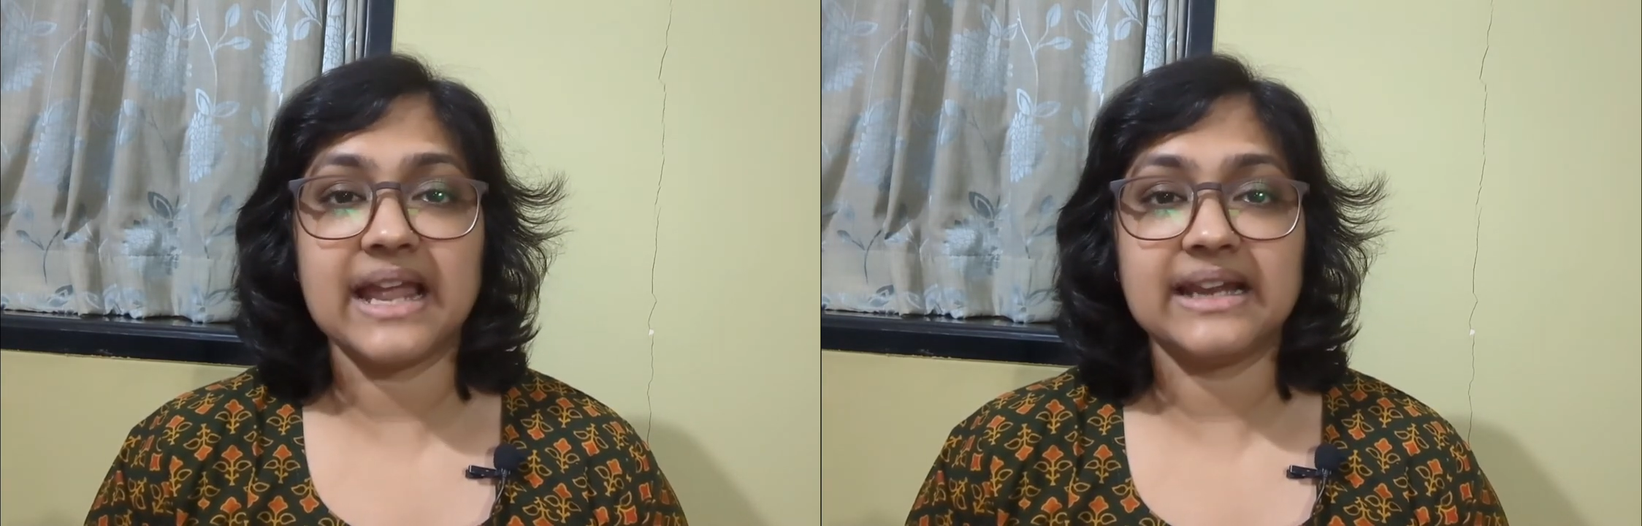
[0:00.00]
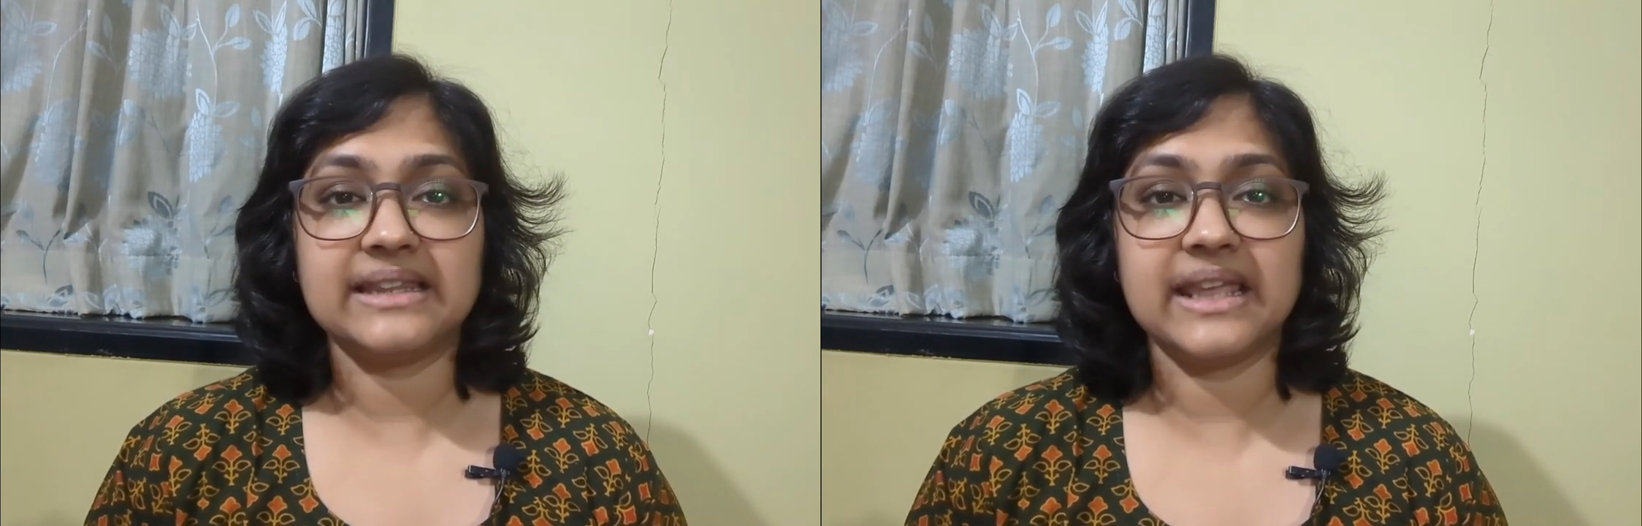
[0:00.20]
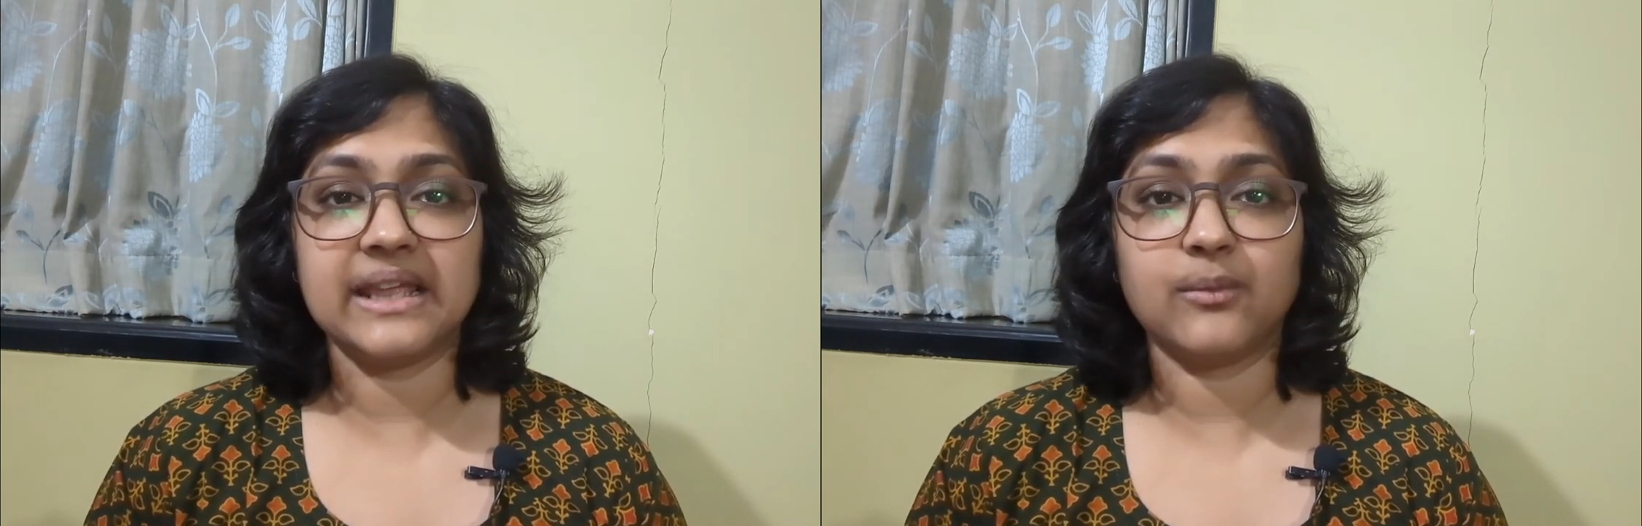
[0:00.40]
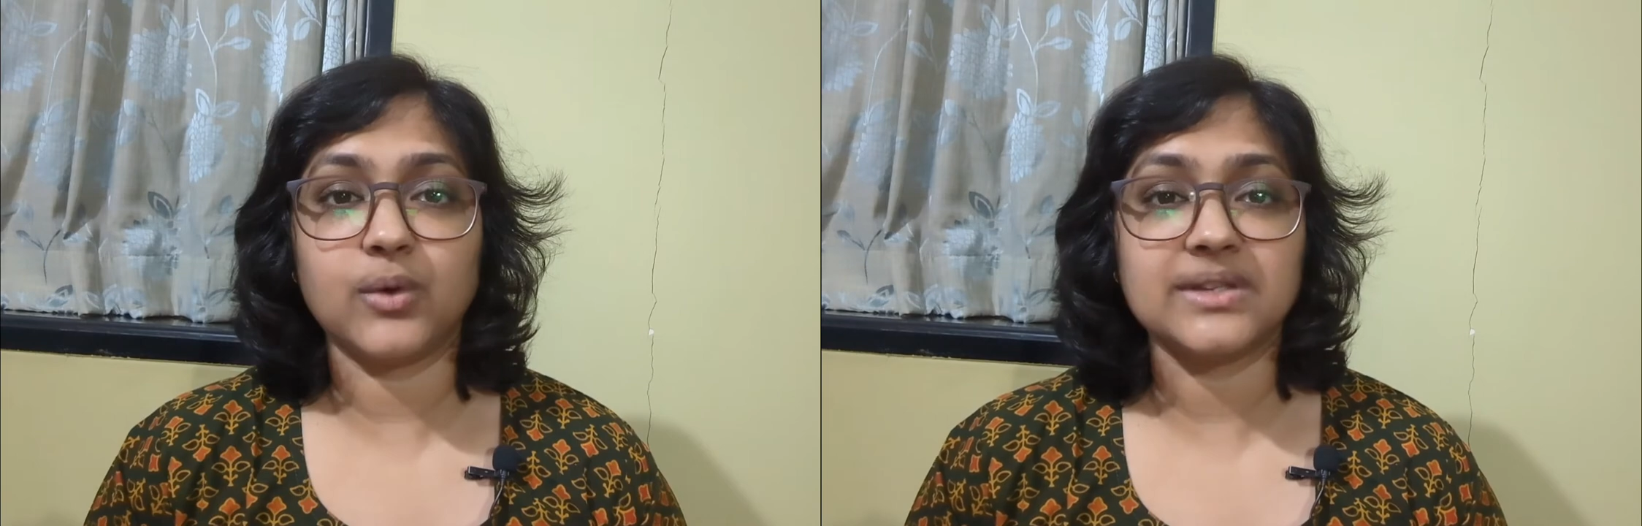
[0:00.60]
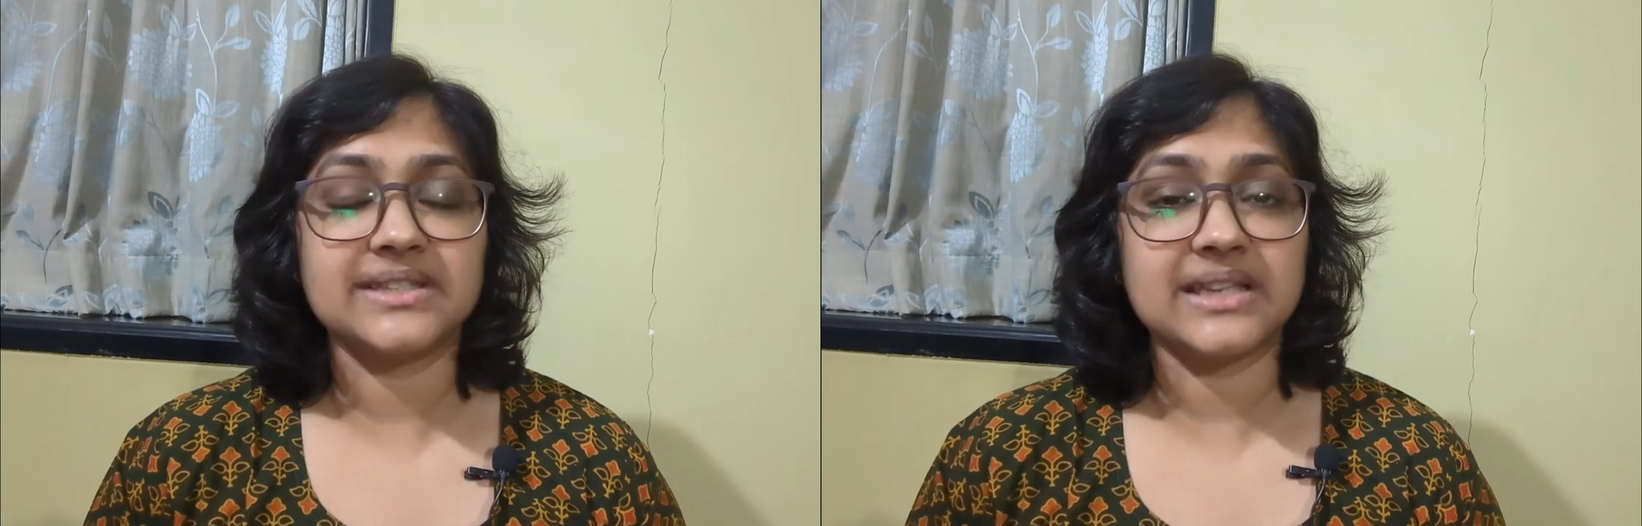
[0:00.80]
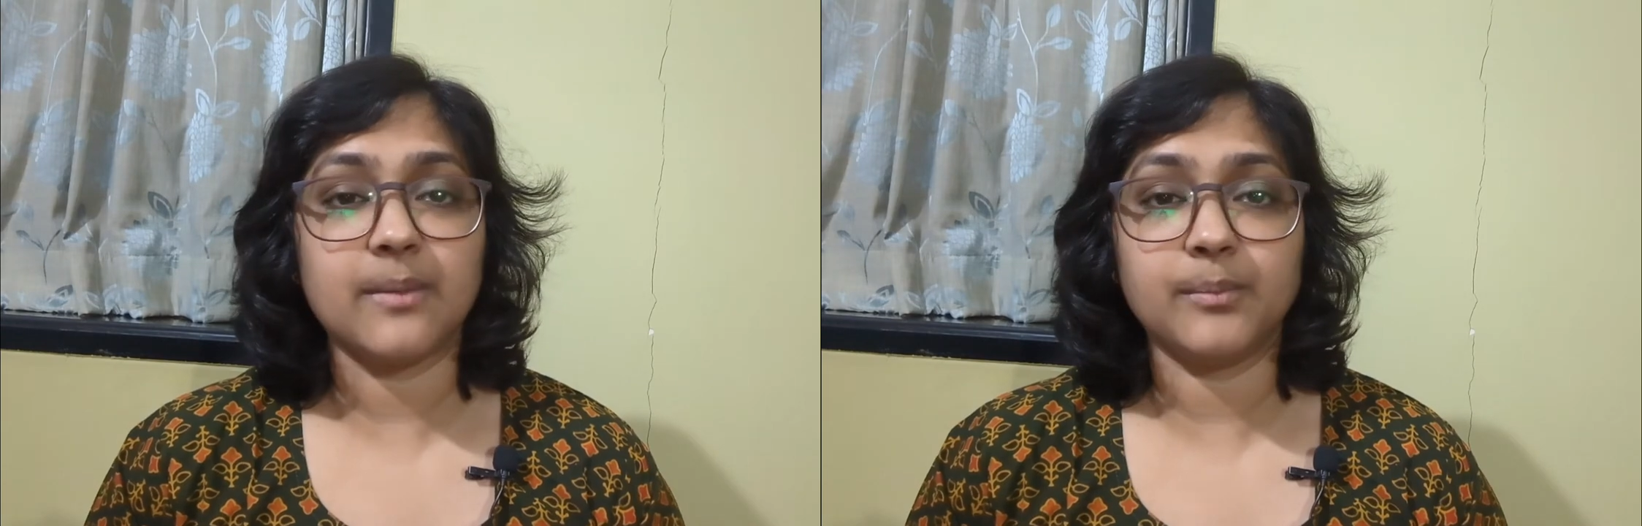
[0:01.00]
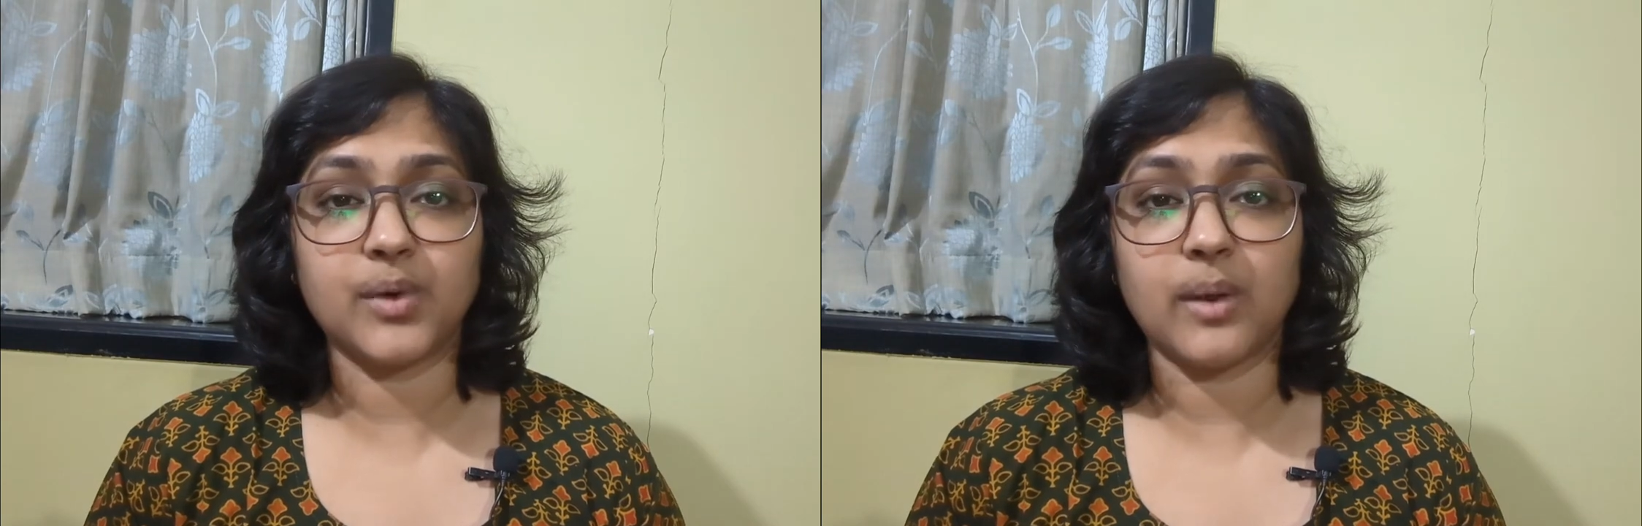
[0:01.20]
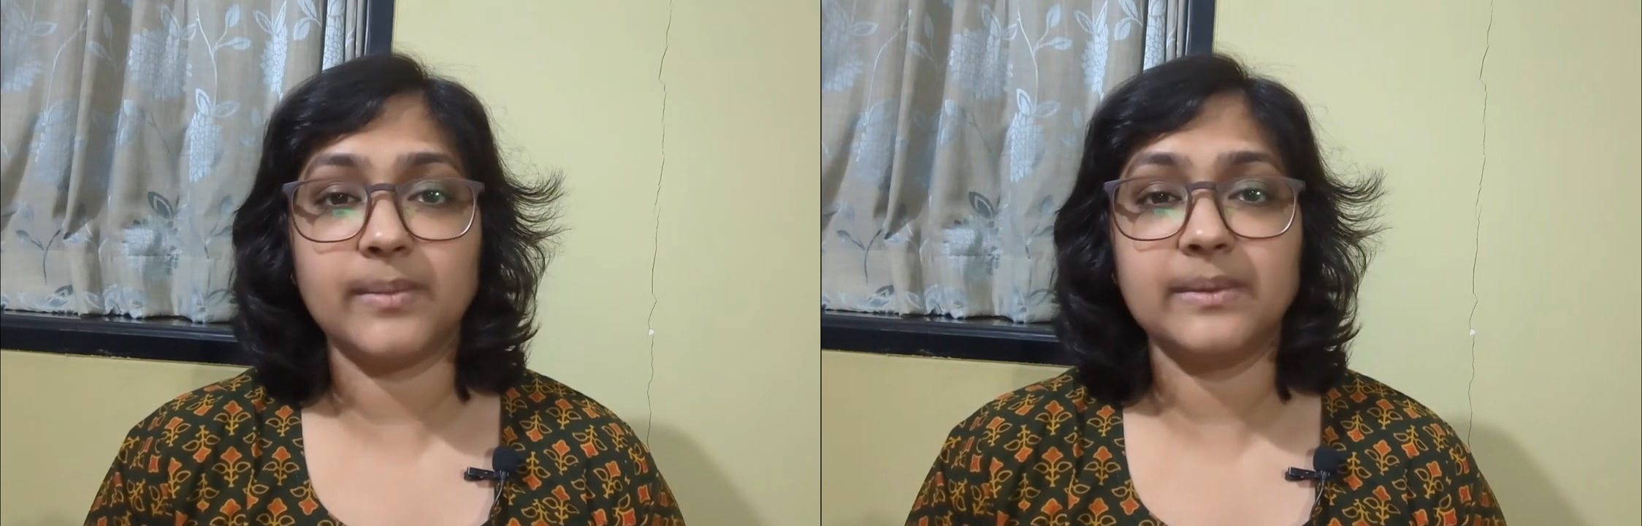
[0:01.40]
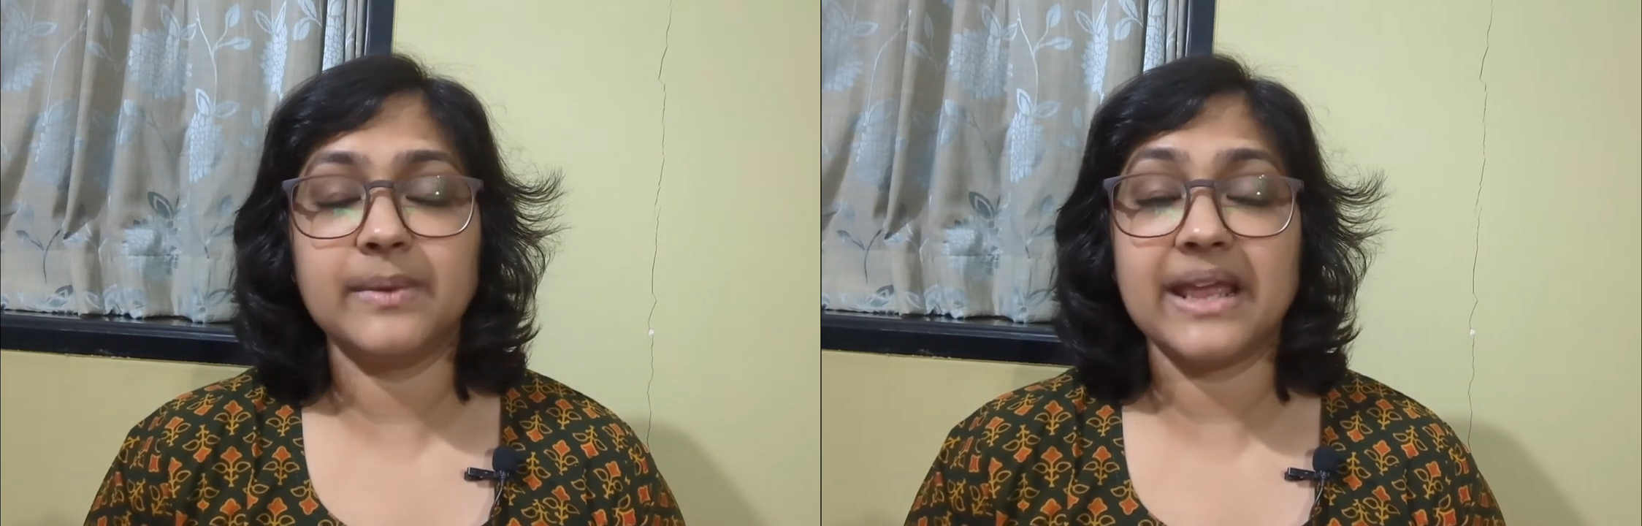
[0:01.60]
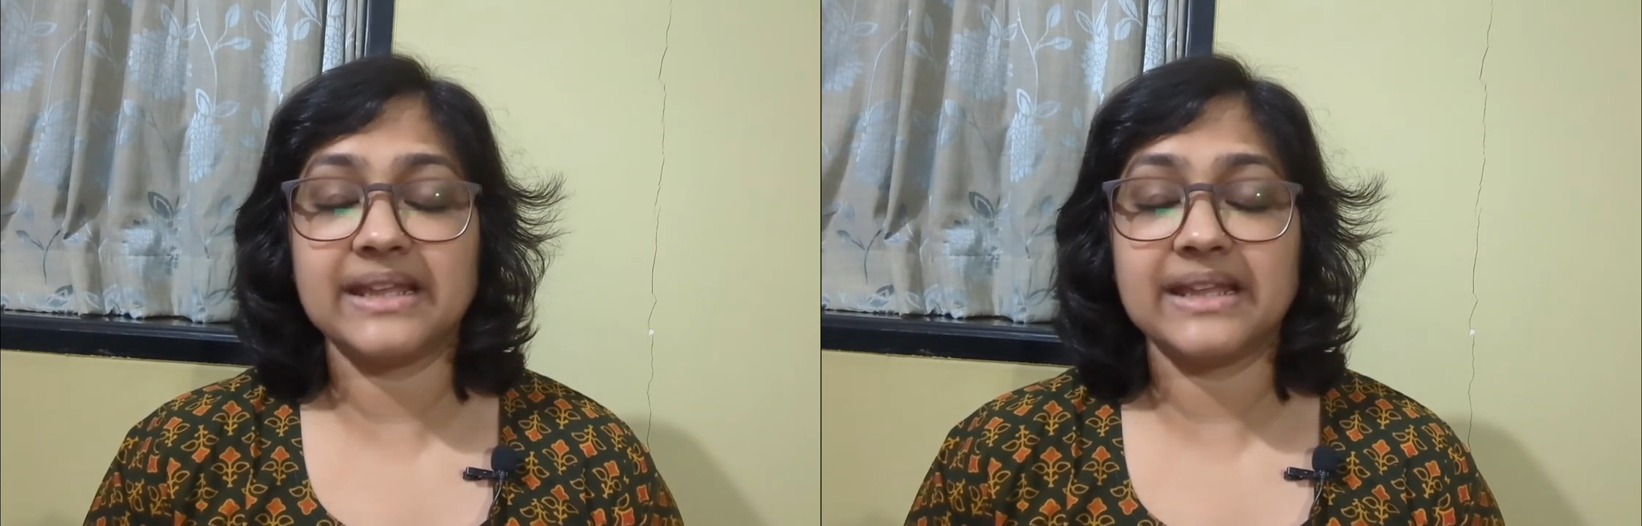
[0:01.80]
that there was some problem